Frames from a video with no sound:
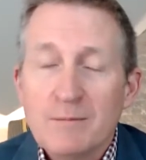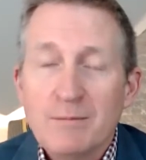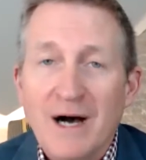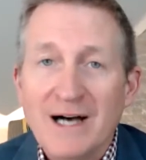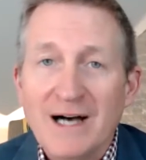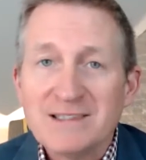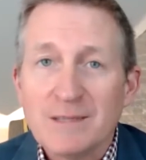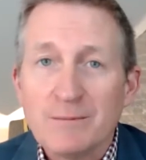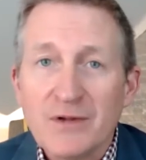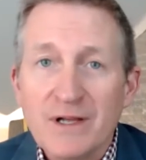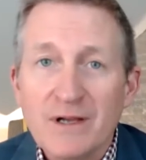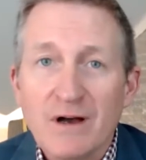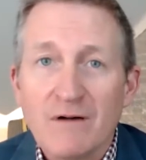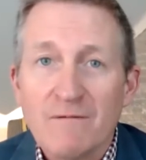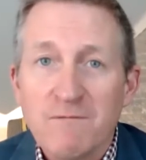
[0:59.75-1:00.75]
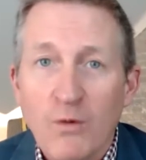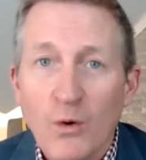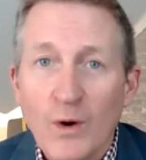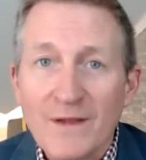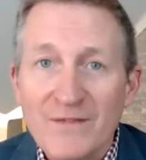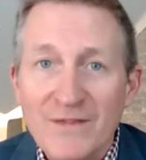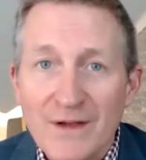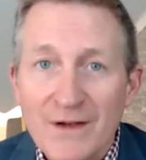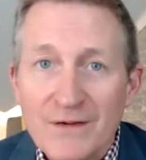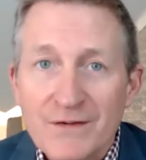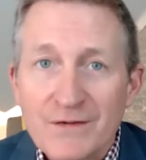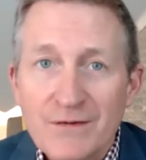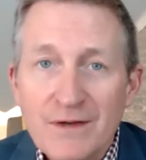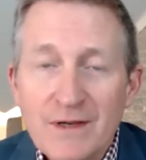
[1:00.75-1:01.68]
possibly avoid this.